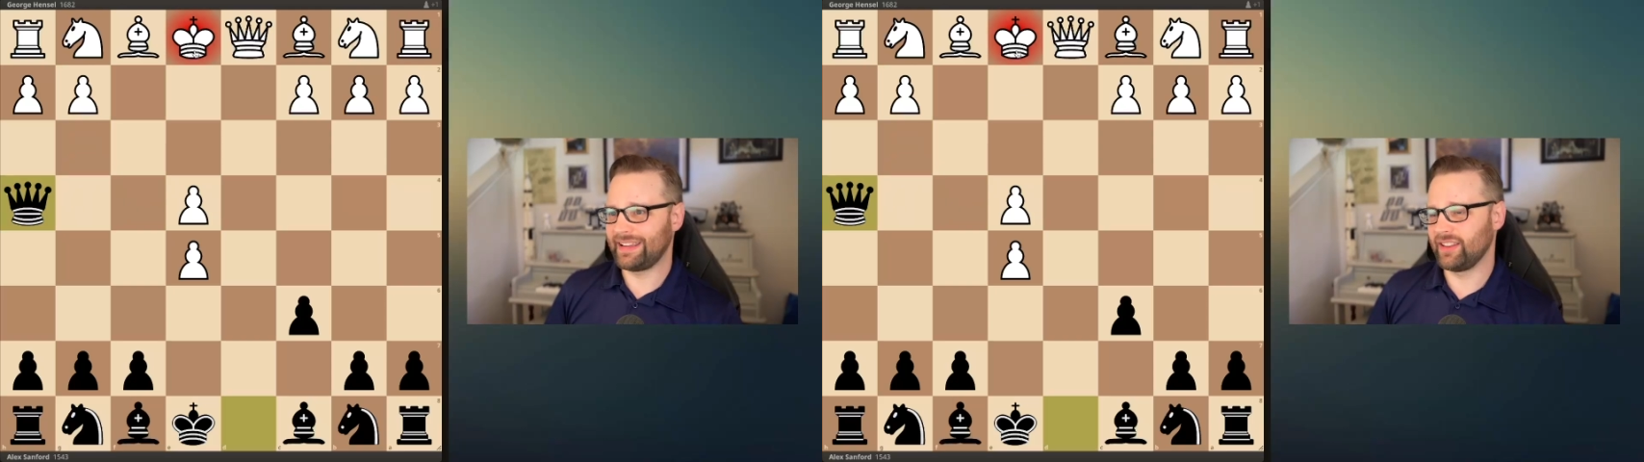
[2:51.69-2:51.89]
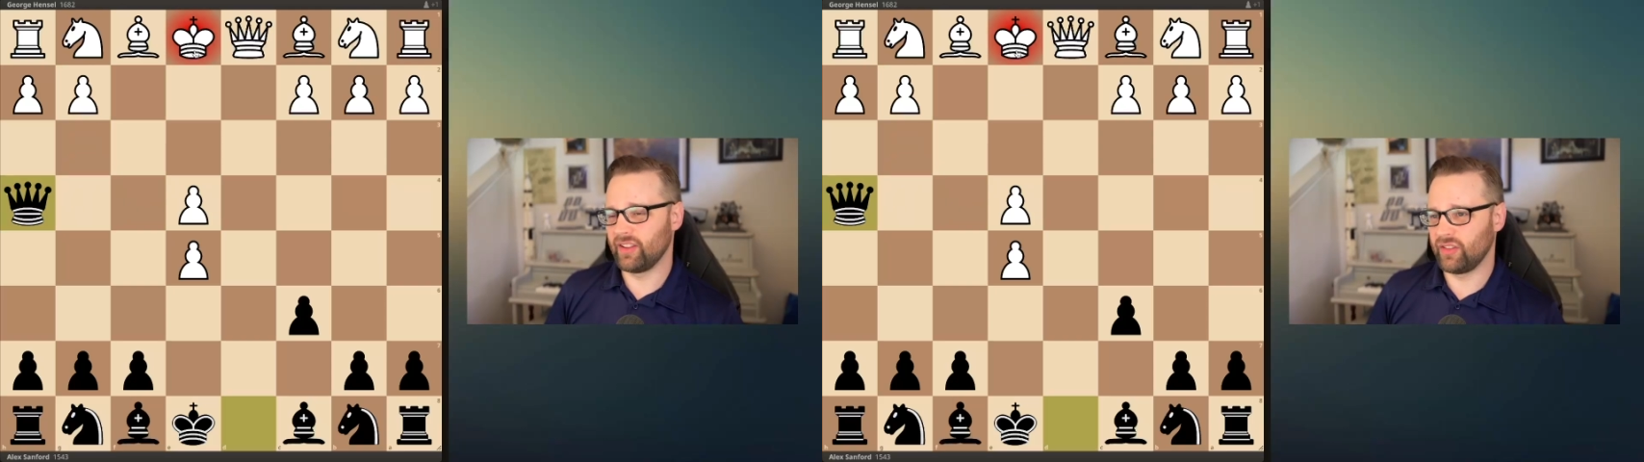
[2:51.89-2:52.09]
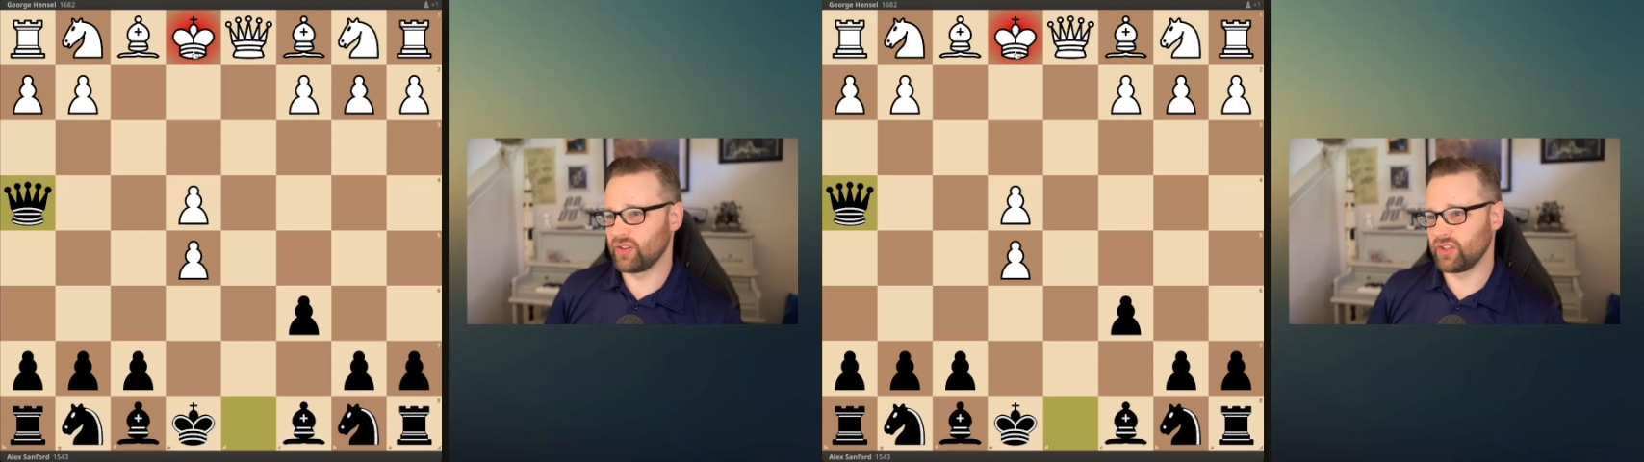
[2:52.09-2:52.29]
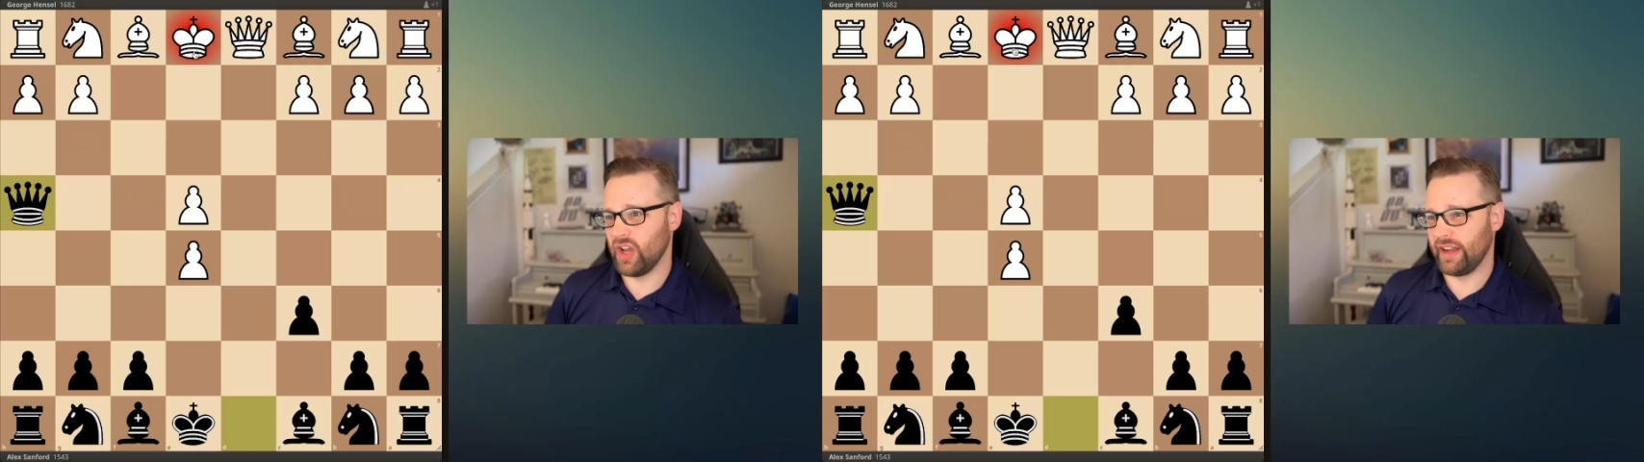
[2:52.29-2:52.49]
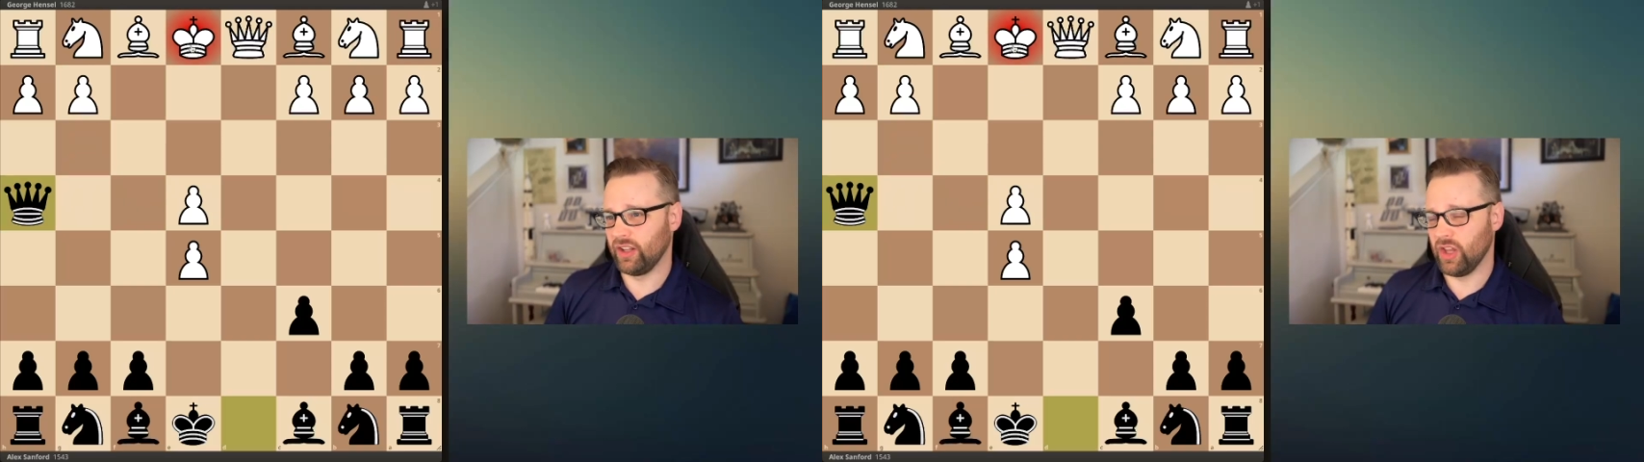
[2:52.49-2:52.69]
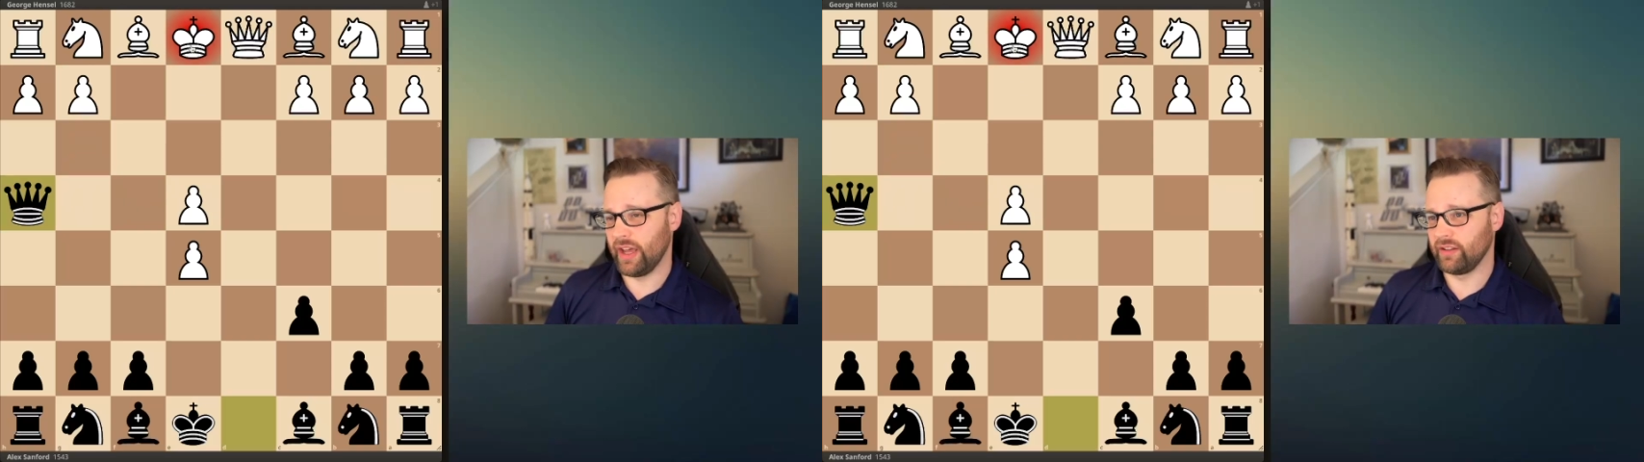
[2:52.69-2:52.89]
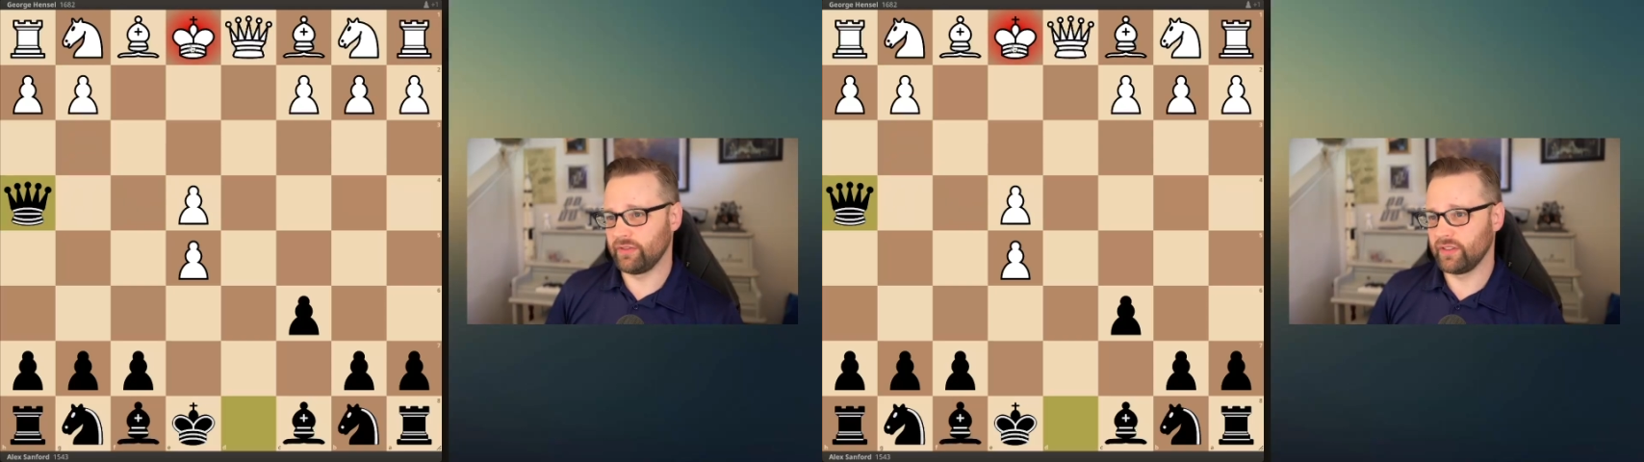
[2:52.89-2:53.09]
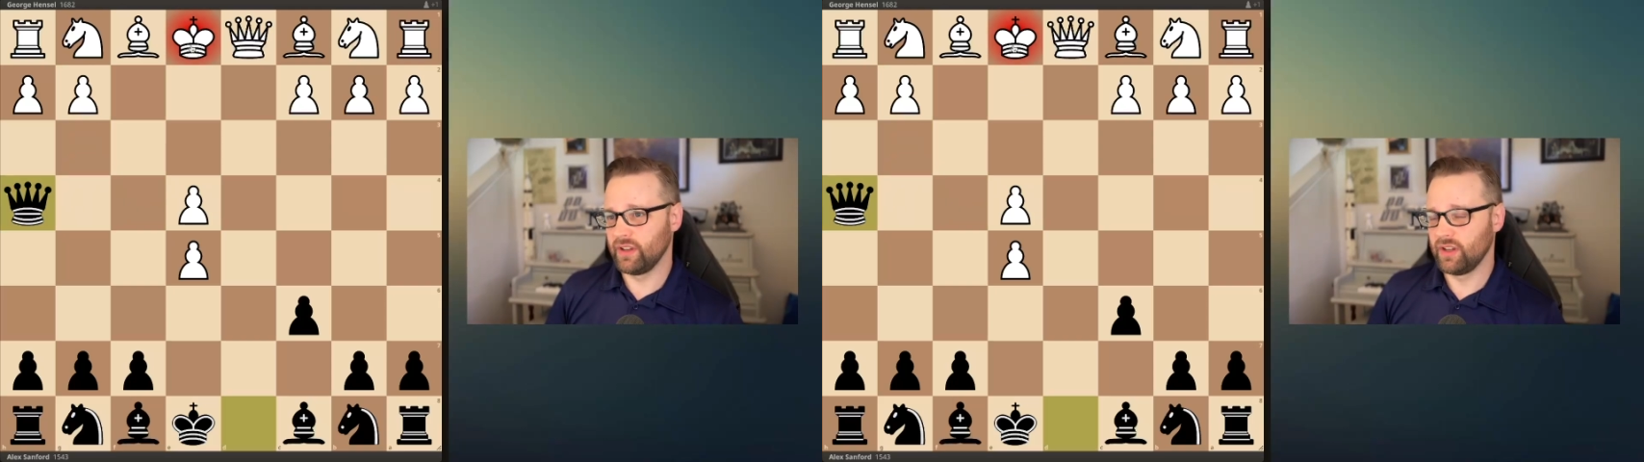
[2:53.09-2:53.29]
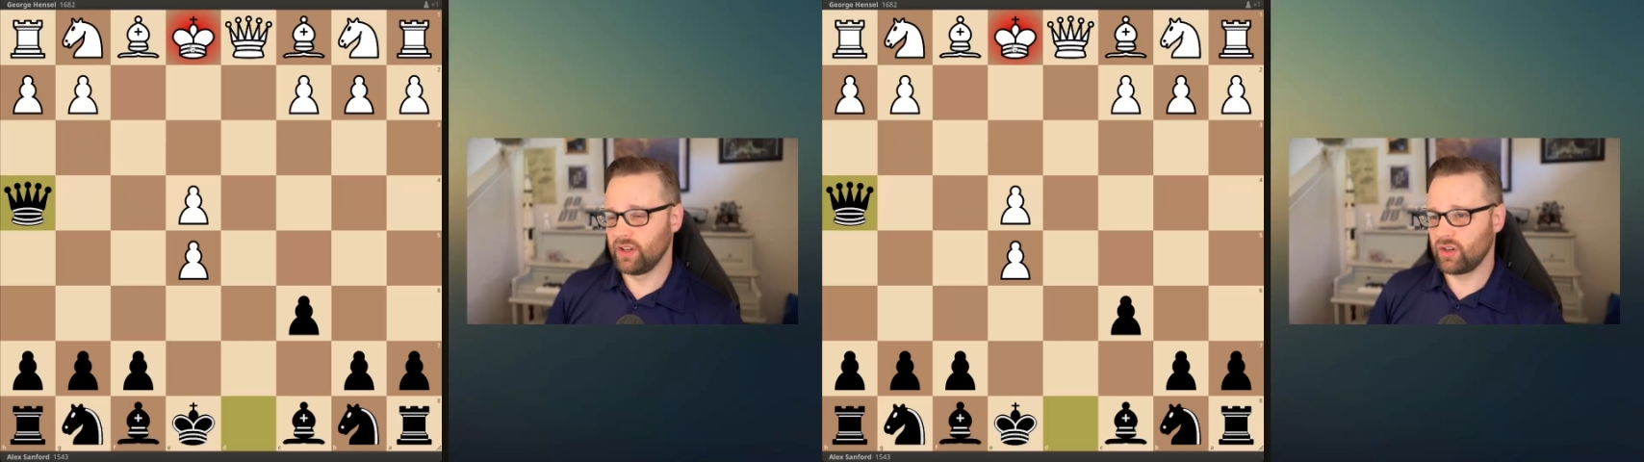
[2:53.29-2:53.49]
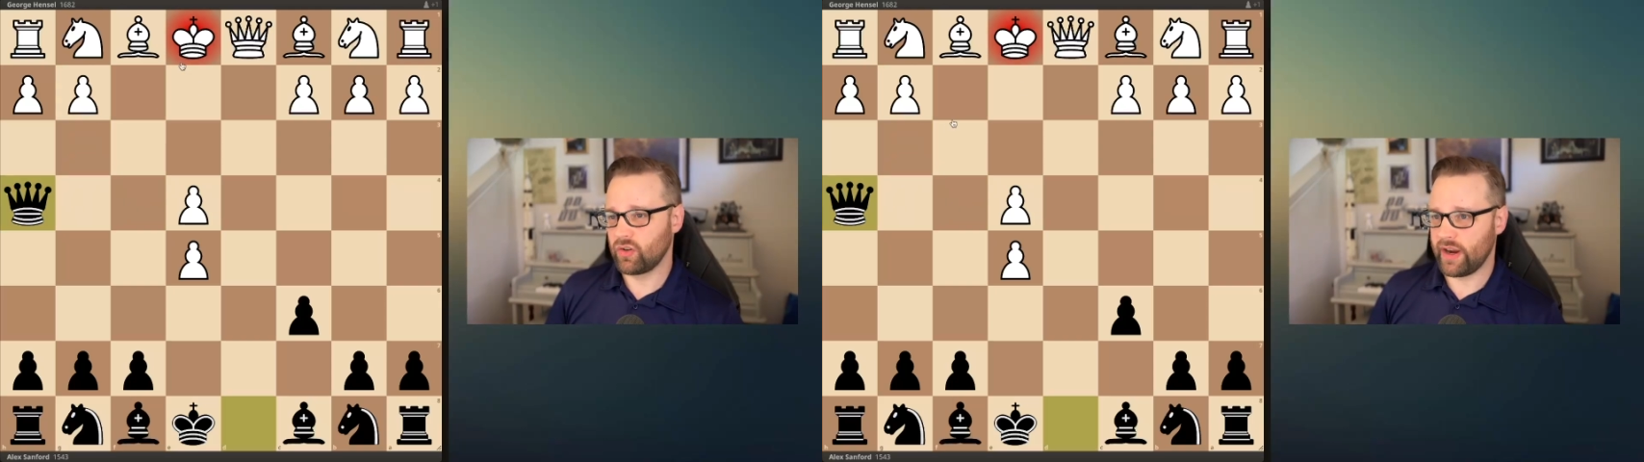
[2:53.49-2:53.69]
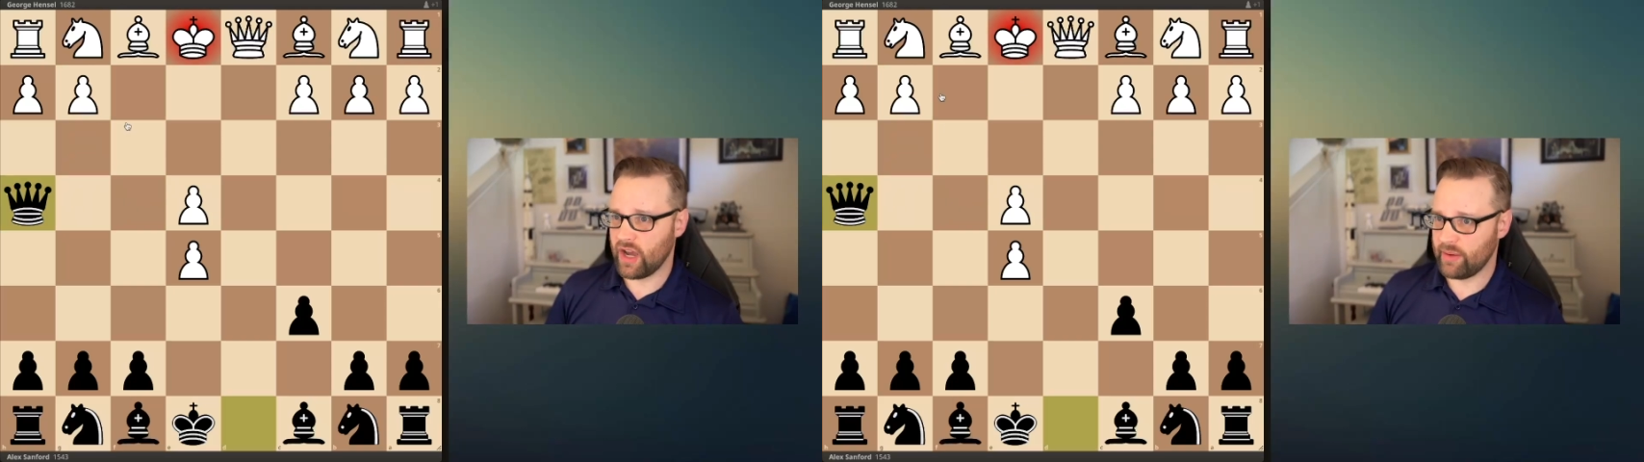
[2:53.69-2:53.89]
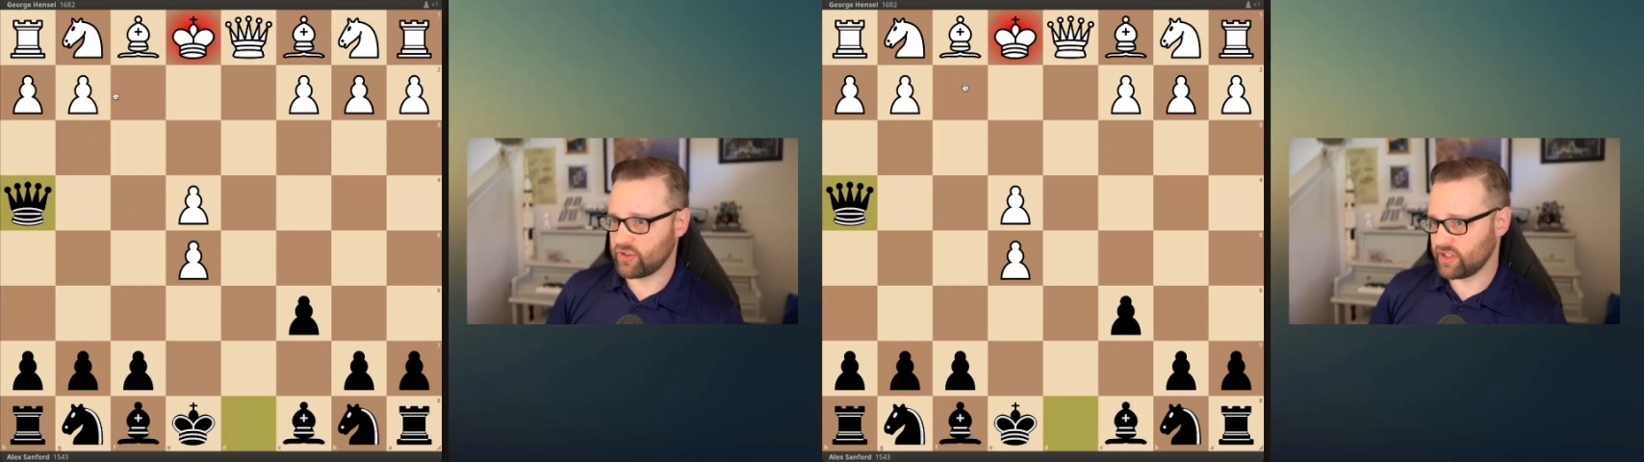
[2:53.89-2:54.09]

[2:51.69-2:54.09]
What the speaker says: there's not a lot of great options.